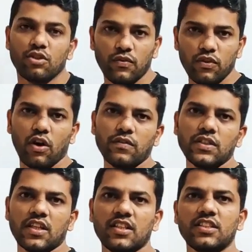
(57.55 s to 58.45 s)
So if you
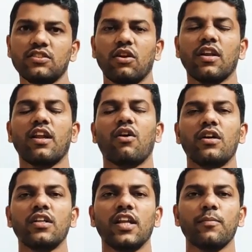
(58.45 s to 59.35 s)
observe, this is not an
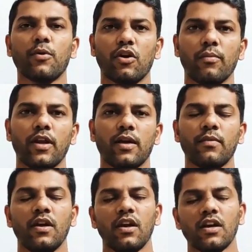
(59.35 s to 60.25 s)
ordinary problem